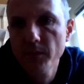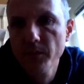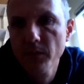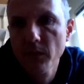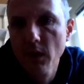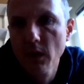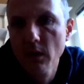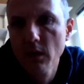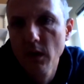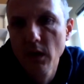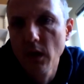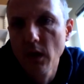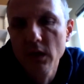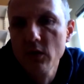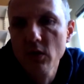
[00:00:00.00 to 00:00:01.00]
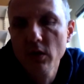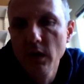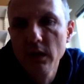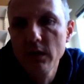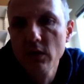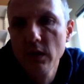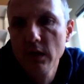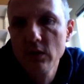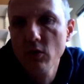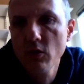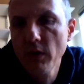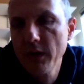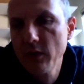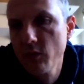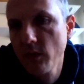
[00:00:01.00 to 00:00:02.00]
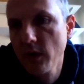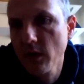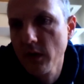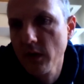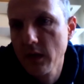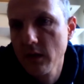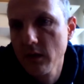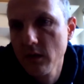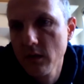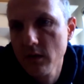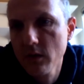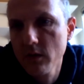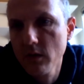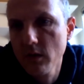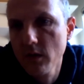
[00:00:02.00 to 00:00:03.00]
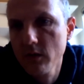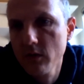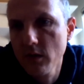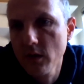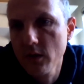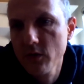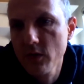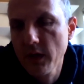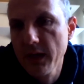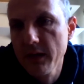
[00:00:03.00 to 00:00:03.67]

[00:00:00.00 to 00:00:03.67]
It's a great work, and